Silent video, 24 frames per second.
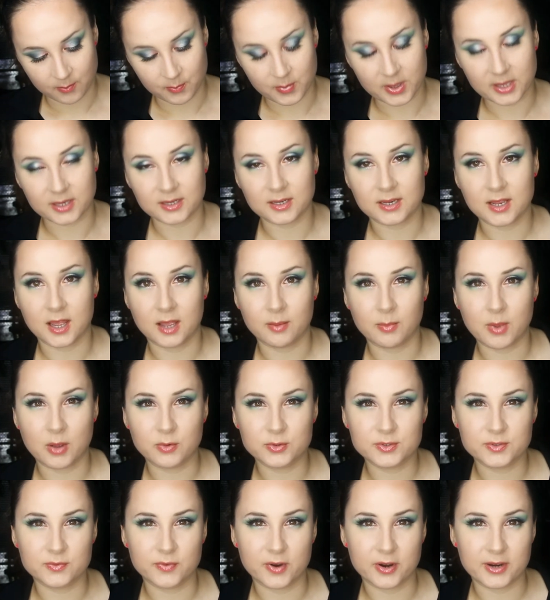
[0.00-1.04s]
But I
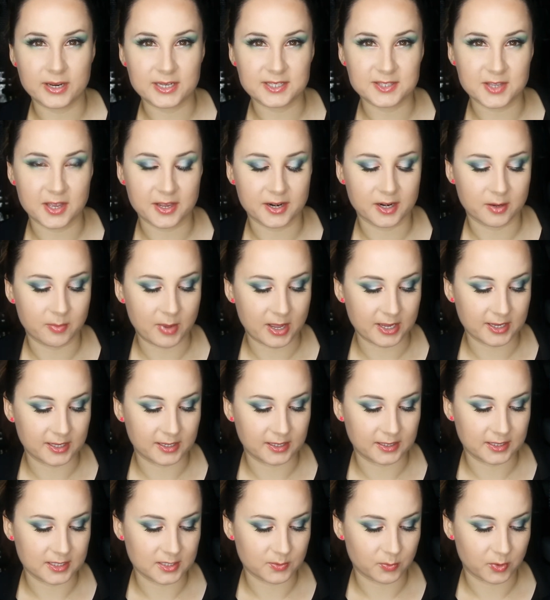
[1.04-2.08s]
was very excited about
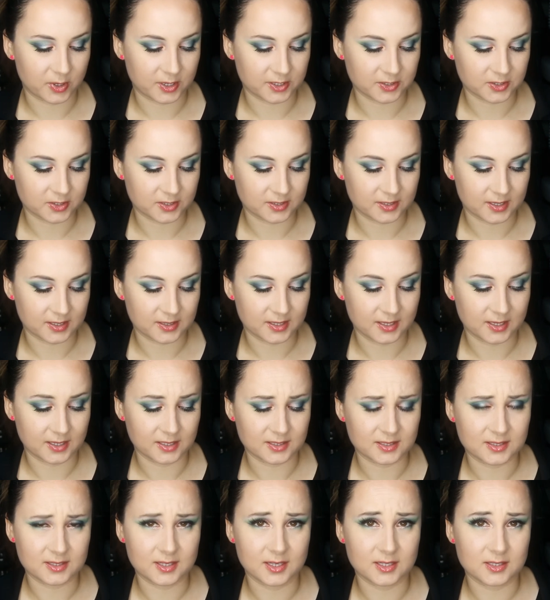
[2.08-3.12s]
getting this brush. I think
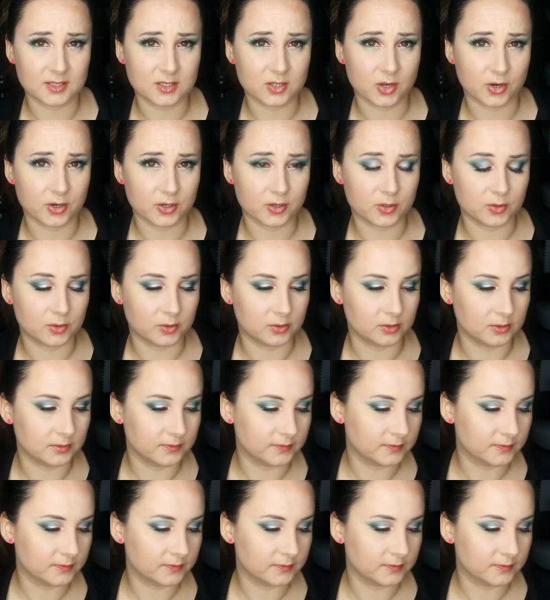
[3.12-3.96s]
it's so cool.